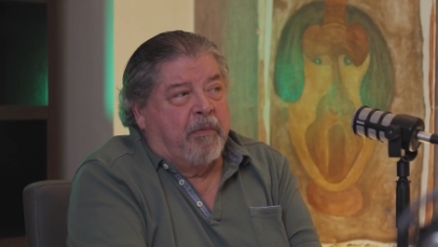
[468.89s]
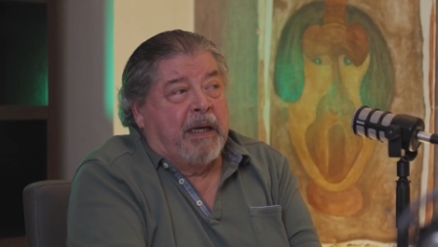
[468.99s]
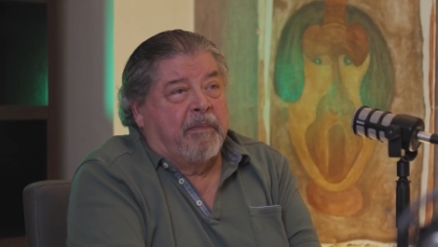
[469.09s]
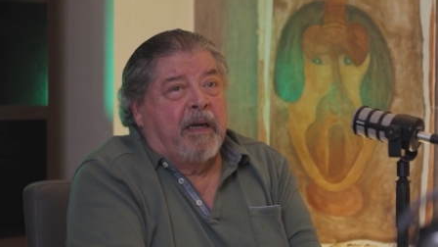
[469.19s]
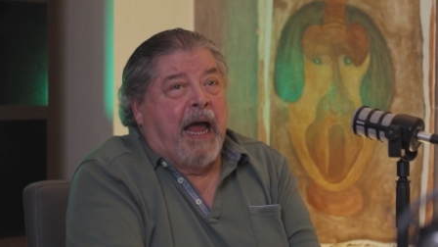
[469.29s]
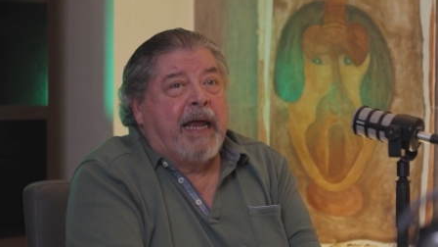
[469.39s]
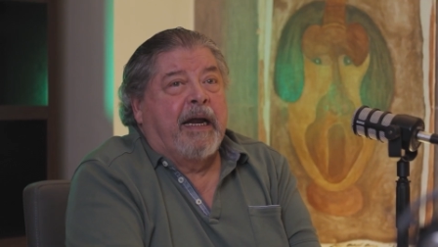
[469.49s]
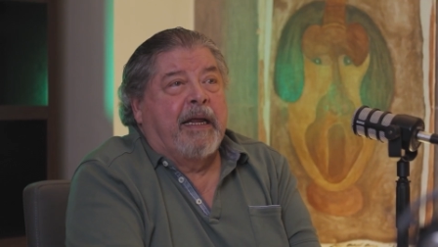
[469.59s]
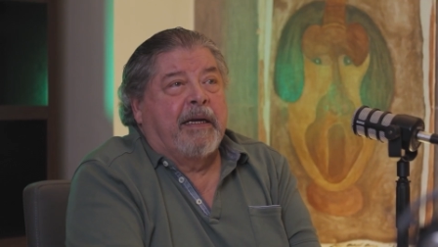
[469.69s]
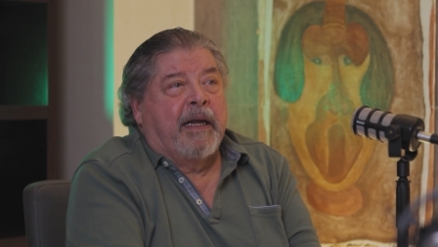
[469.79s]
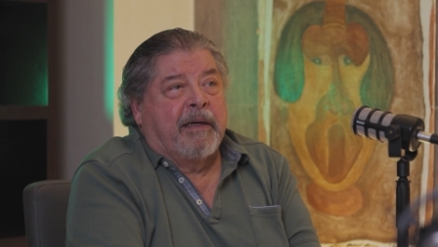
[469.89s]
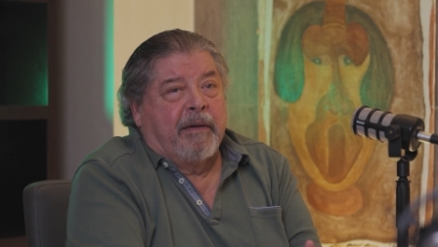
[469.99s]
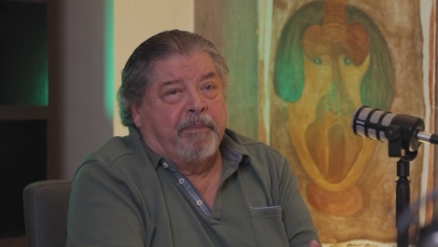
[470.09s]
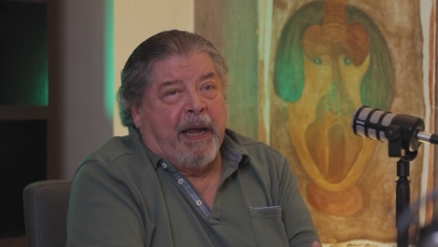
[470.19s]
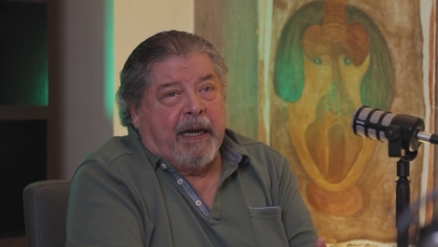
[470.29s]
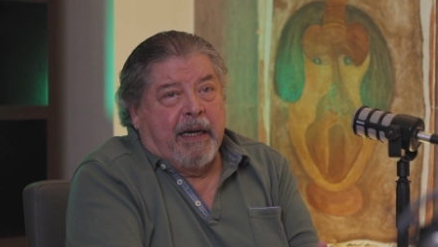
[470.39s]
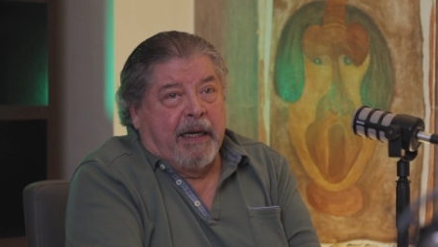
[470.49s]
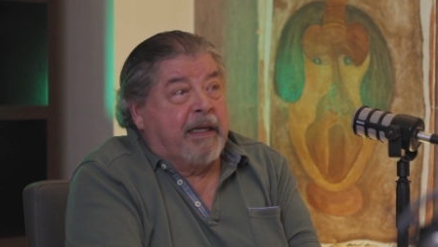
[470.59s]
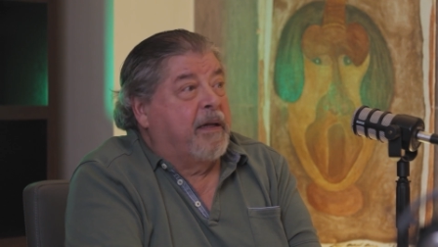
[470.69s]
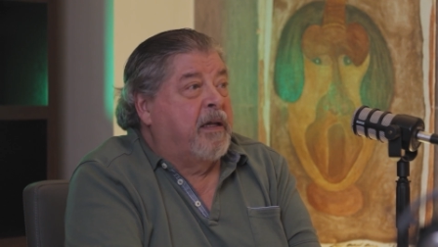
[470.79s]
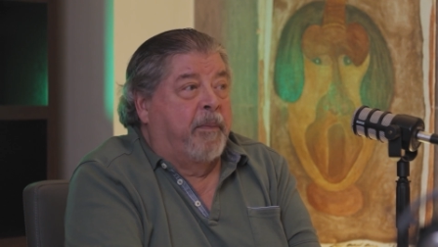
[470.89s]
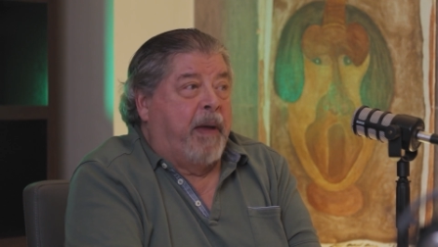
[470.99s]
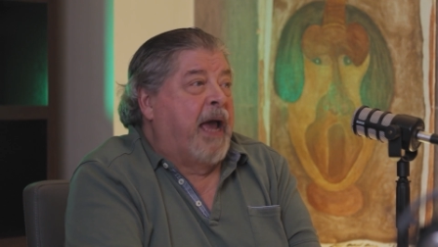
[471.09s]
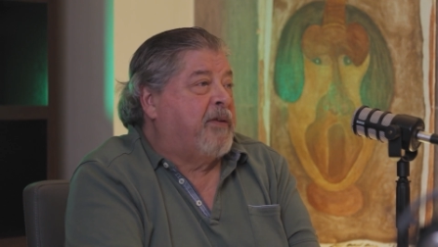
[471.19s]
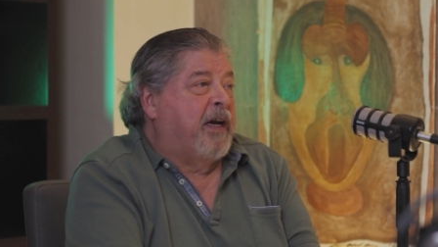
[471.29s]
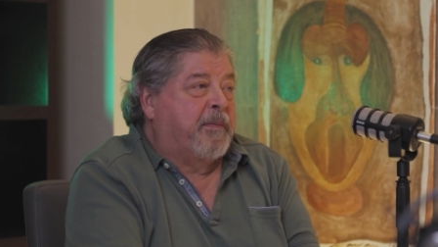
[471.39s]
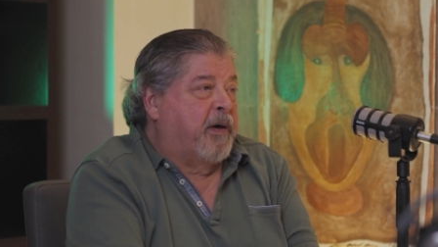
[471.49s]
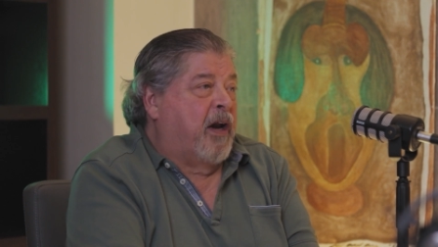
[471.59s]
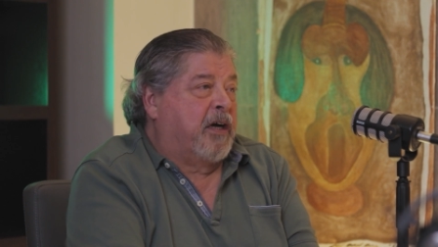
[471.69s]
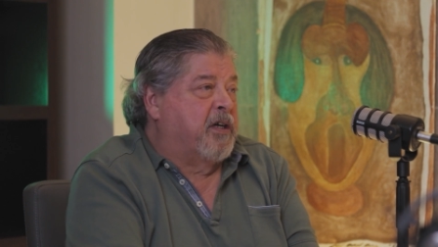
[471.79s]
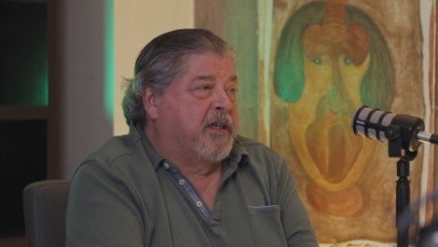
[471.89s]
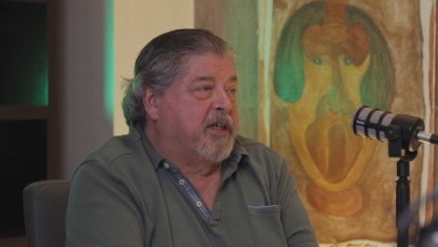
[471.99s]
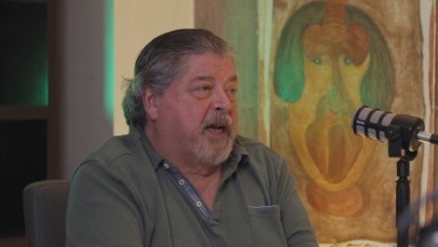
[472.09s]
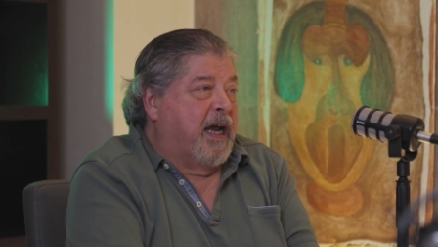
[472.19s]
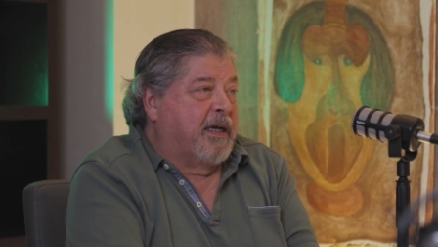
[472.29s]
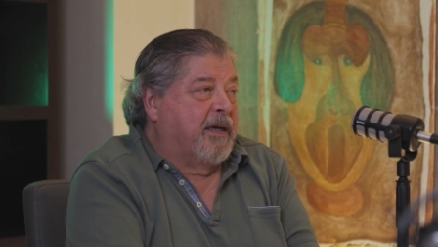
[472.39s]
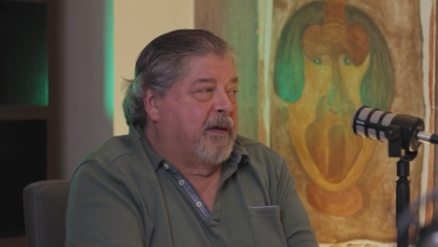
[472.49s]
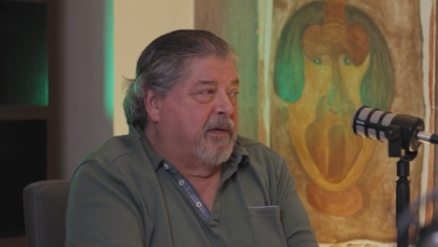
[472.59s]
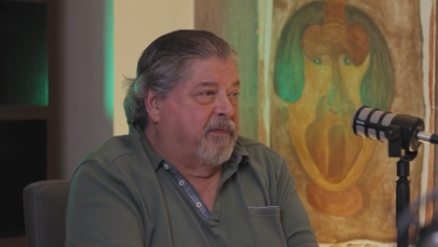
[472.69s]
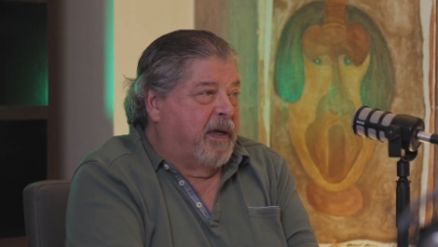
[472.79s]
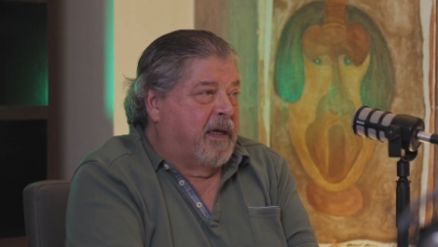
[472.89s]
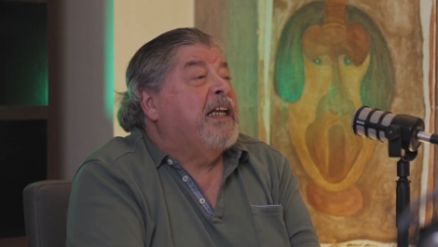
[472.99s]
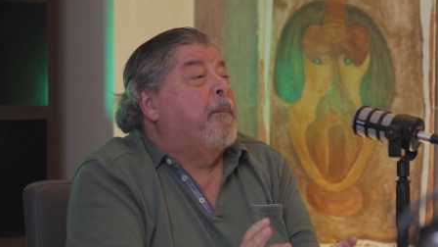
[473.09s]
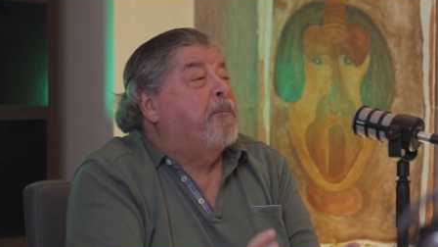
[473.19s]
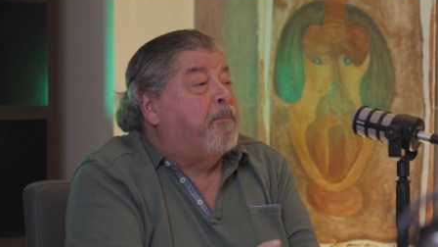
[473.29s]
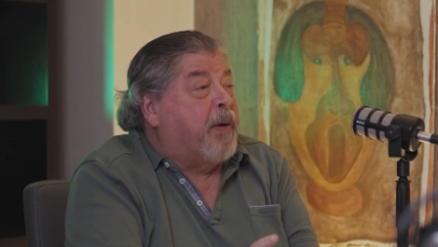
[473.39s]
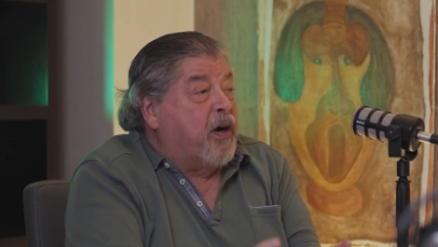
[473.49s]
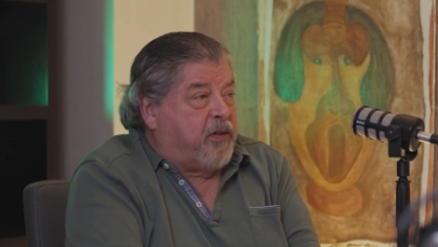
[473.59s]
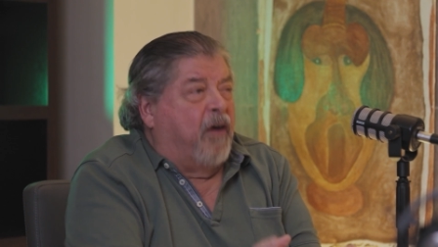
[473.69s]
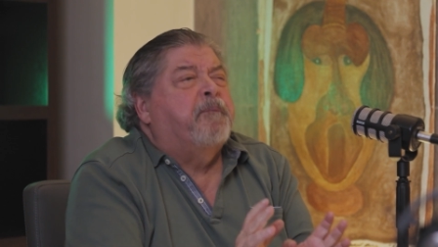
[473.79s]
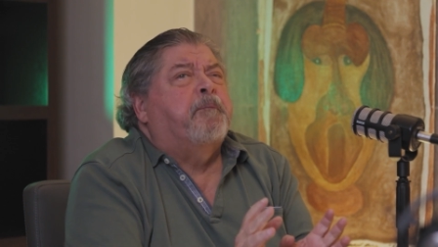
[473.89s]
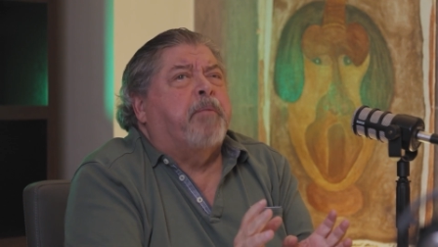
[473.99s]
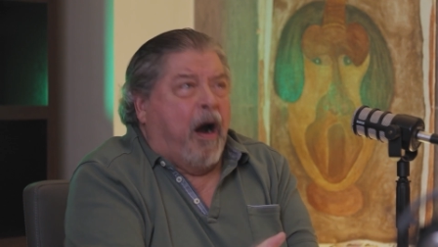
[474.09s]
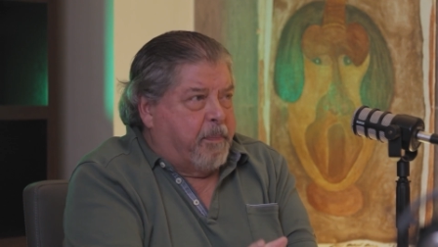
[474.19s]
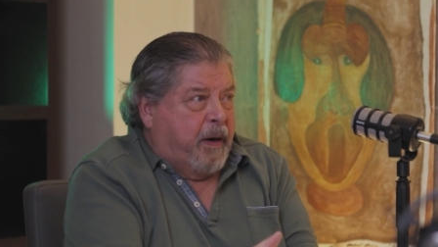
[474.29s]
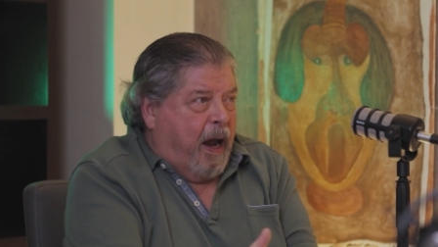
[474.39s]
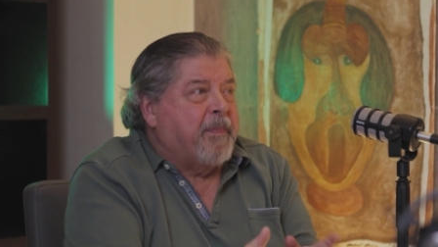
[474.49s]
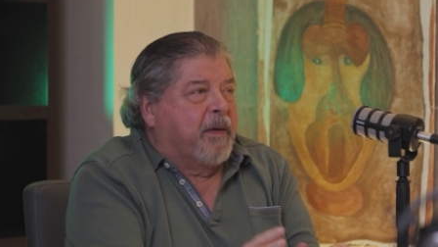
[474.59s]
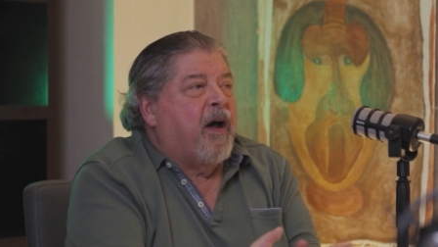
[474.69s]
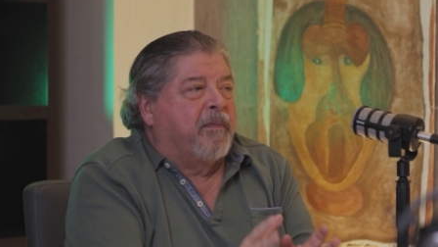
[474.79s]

Yeah, yeah. Well, Laida and, and Peque did the excellent production design, which was really the birth of proper.